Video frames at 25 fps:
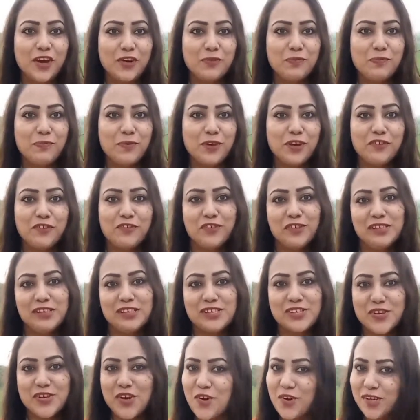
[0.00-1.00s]
beautiful
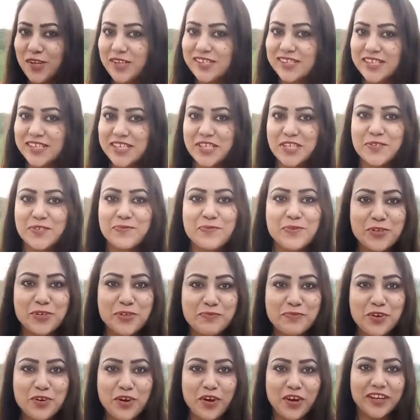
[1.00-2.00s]
souls, this is Poonam
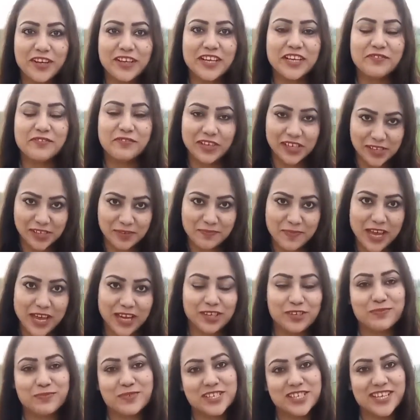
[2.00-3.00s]
Kaur and welcome back
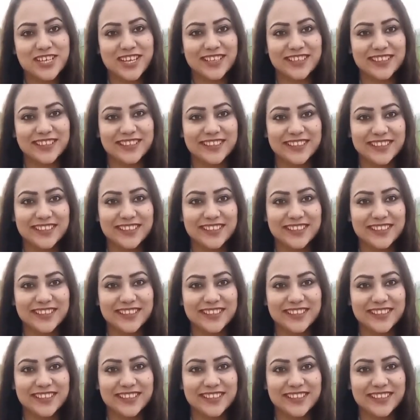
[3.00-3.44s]
to my channel.